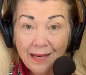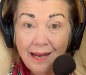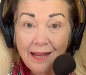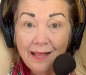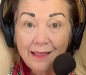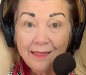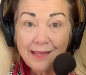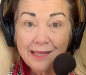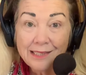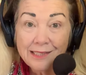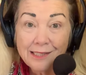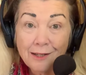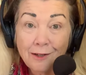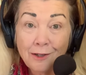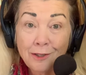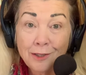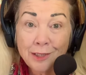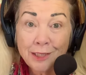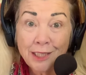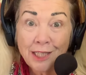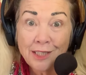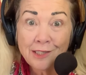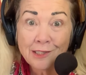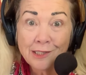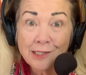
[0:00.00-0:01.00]
that's a whole
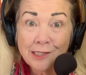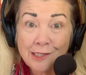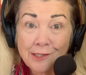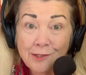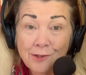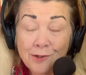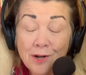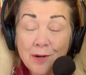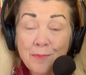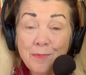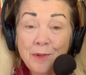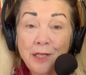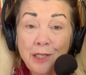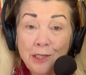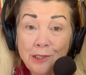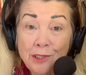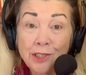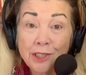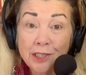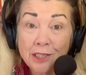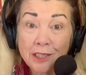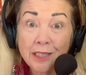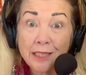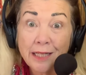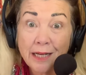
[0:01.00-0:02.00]
nother story, but you
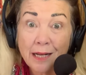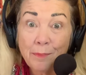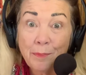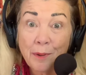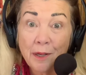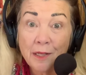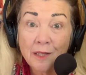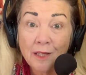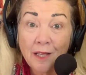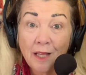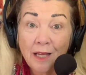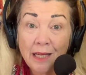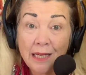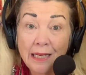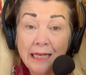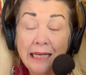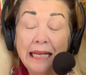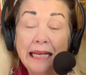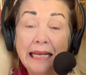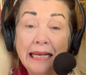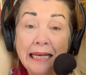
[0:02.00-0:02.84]
should look it up online.